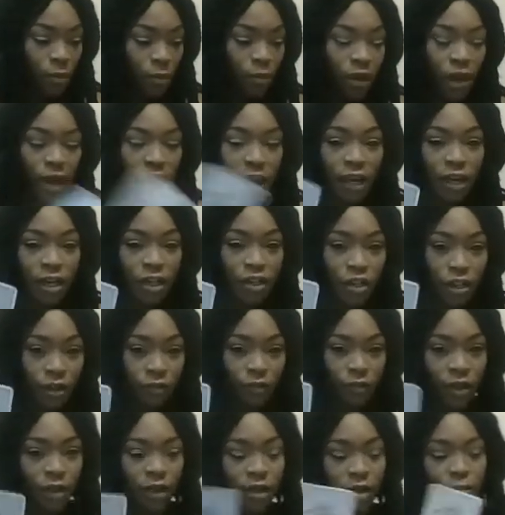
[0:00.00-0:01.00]
Page
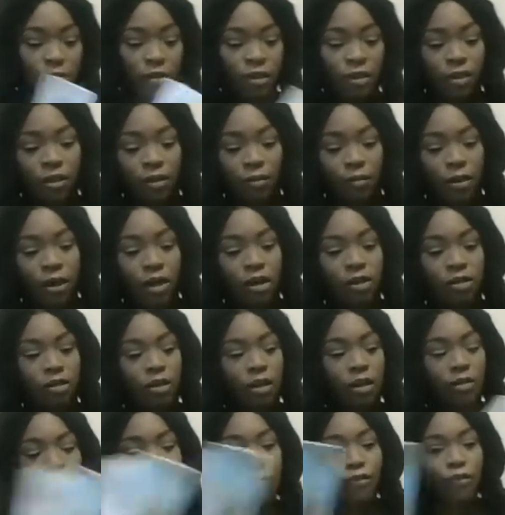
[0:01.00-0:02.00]
of Cups. And then we also
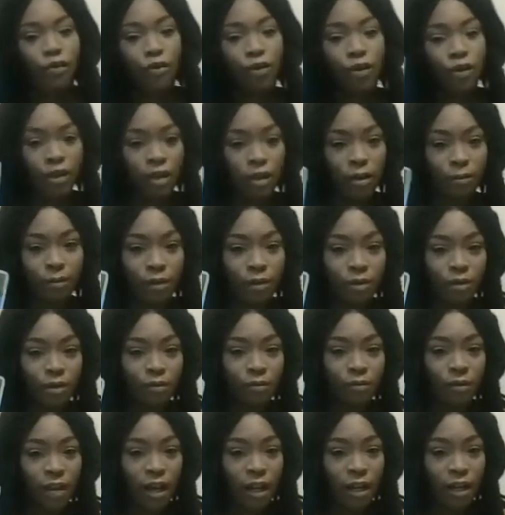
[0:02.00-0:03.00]
have the Four of Cups. So
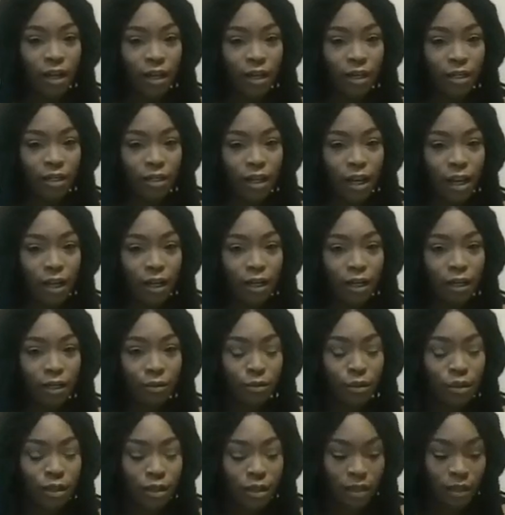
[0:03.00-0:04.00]
somebody is, like,
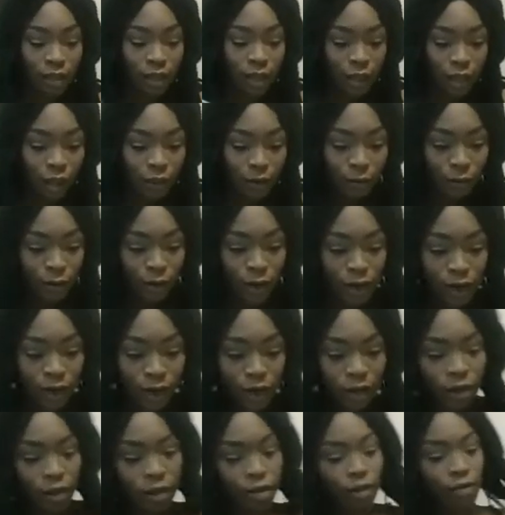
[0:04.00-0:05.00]
upset right
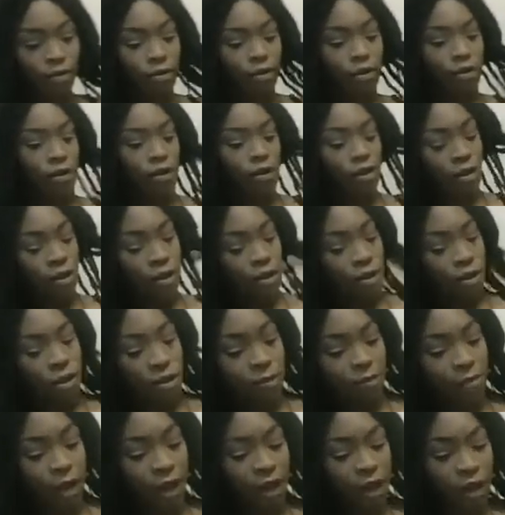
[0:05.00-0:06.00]
now.
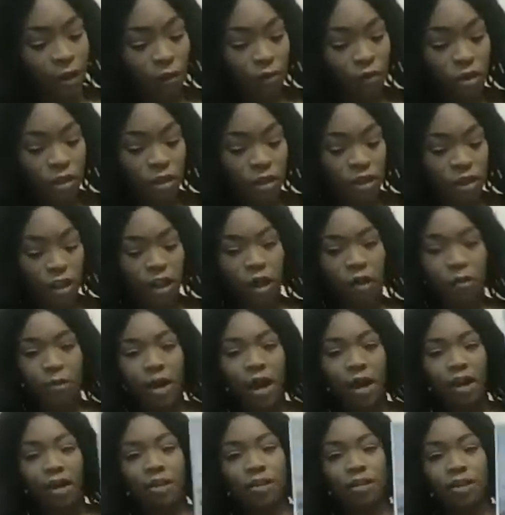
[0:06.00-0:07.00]
Somebody wants to go
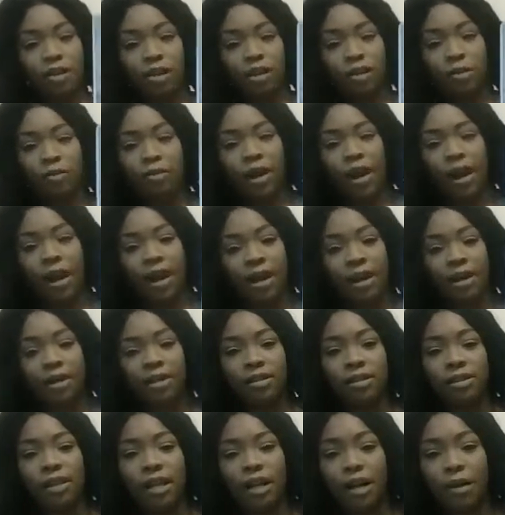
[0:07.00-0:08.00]
back into their
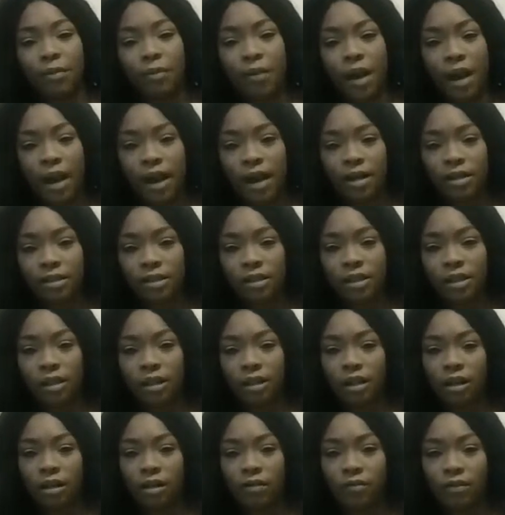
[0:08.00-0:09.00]
past. Like a past
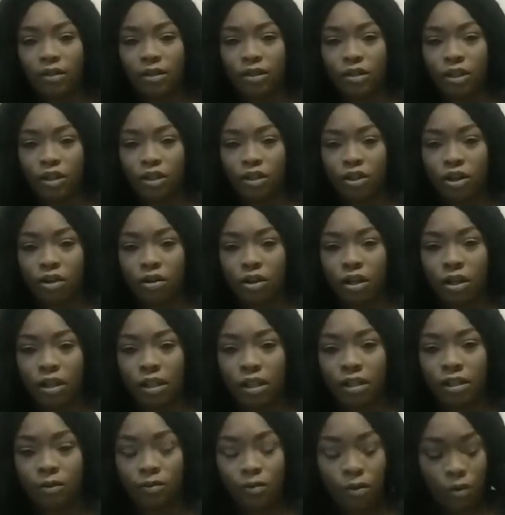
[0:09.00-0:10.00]
love is the journey that
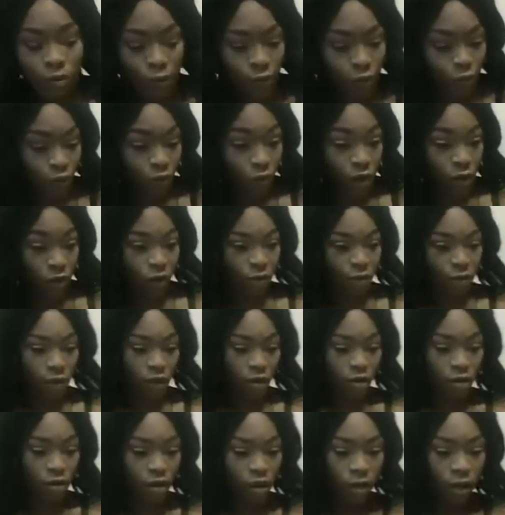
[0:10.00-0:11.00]
someone would rather be
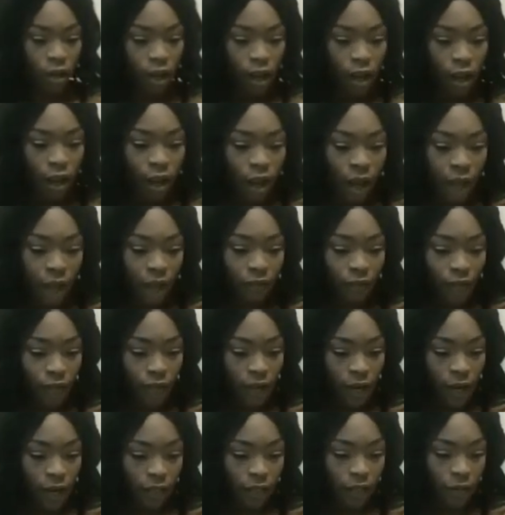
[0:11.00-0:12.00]
on. I feel
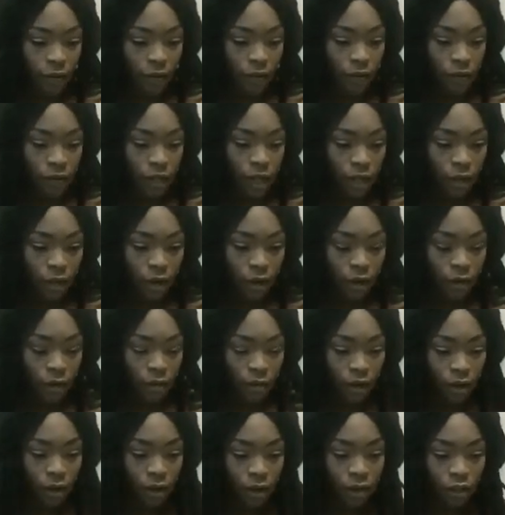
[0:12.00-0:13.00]
like there was like
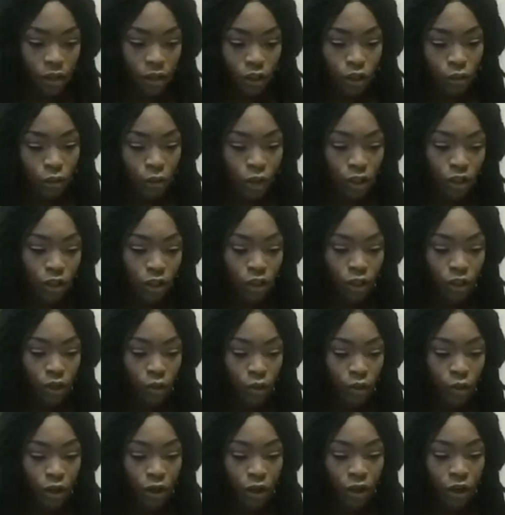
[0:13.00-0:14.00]
a situation to
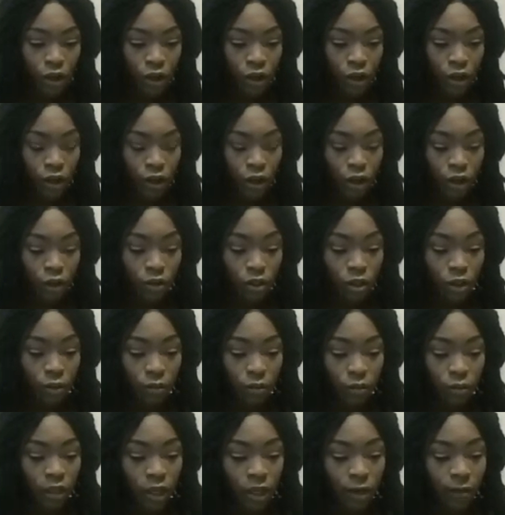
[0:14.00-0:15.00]
where,
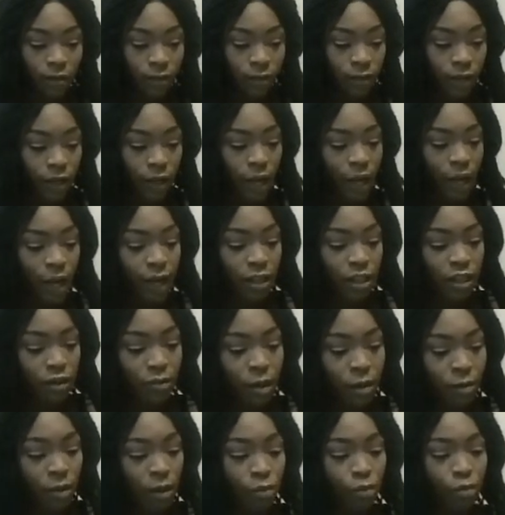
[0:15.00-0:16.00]
someone definitely had to
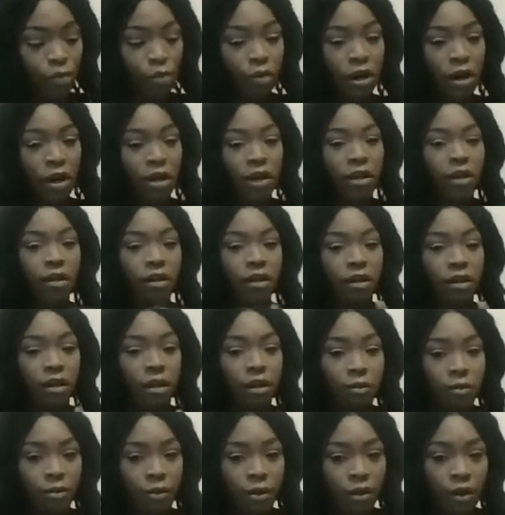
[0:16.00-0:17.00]
maybe break
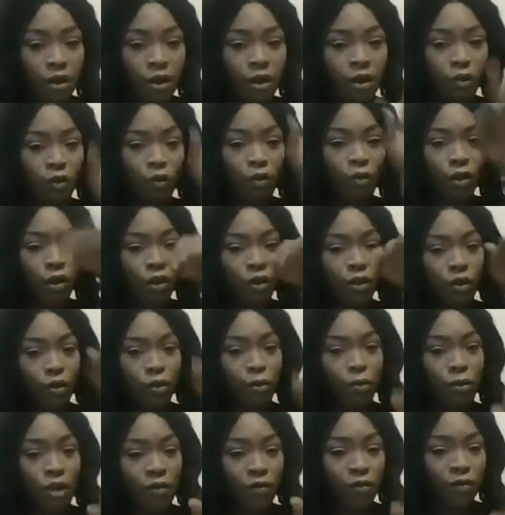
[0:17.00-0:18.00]
up with
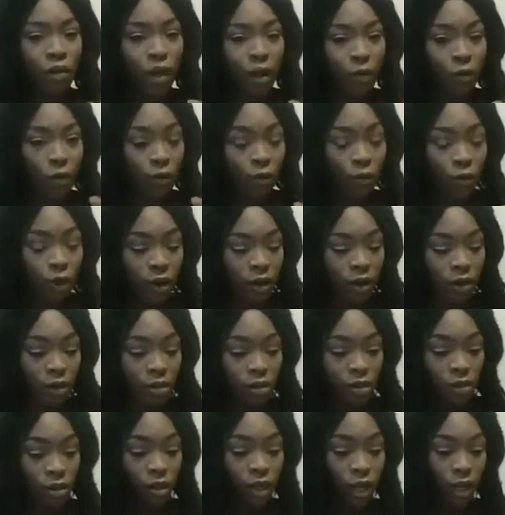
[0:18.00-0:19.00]
whomever they were with so
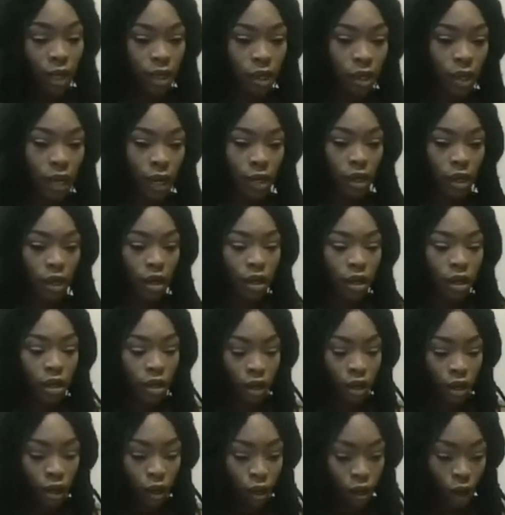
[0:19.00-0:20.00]
that they could like
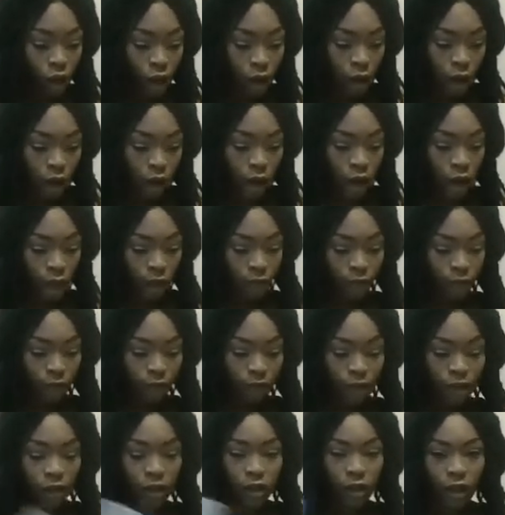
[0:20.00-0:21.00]
go off
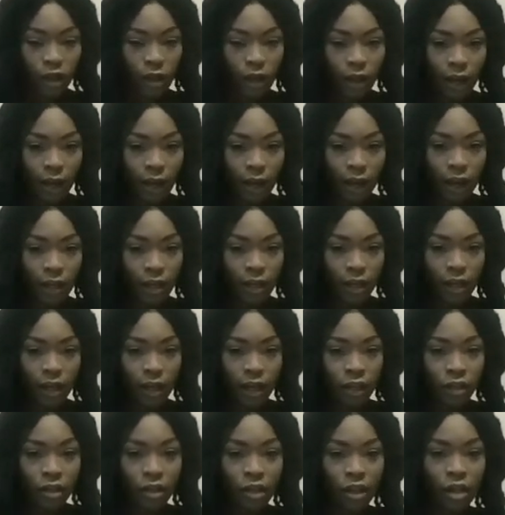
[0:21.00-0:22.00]
and
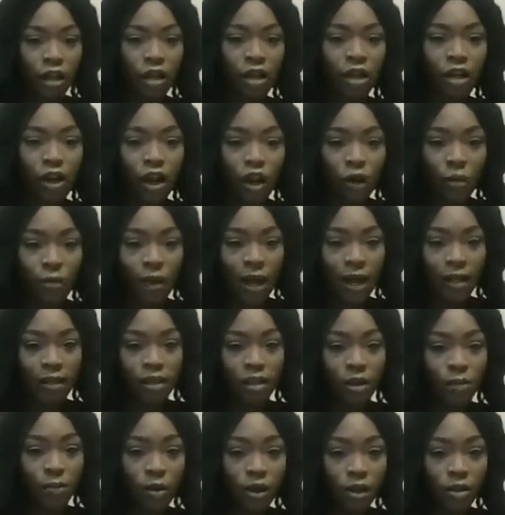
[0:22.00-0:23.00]
go back to
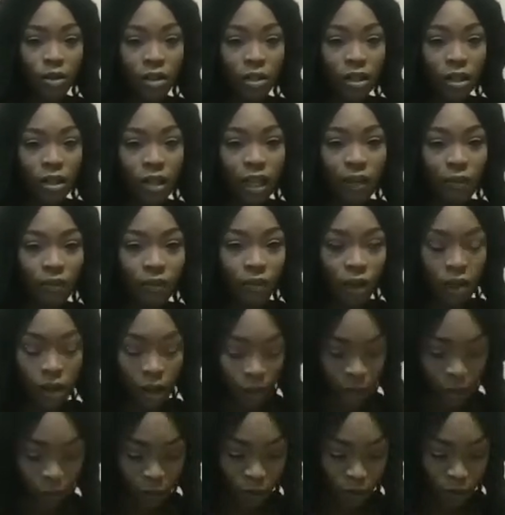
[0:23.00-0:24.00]
the person that they felt like
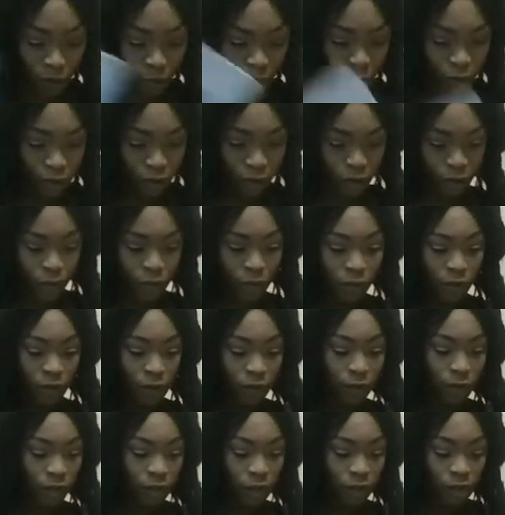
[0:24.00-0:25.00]
they were supposed to be with,
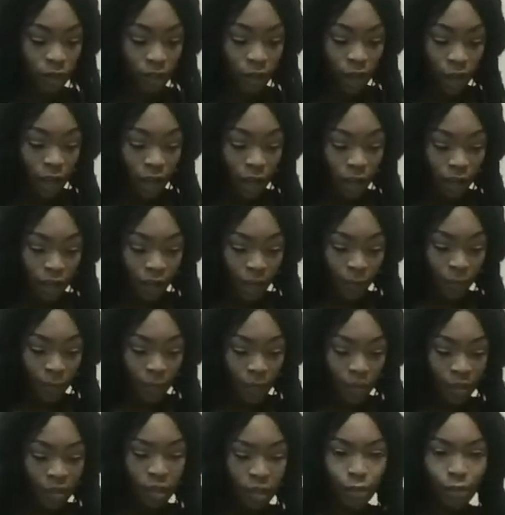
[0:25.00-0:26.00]
because they
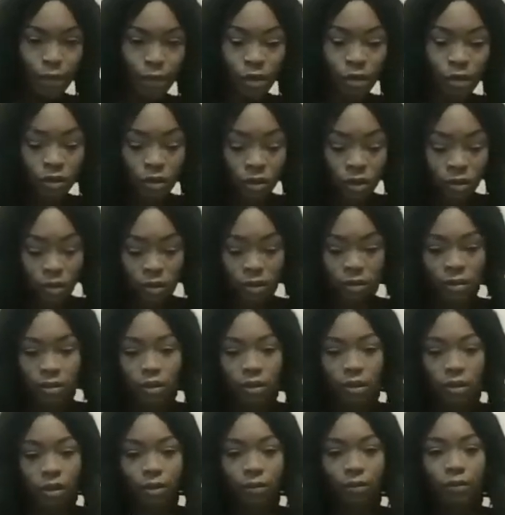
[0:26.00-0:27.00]
missed this person. Look,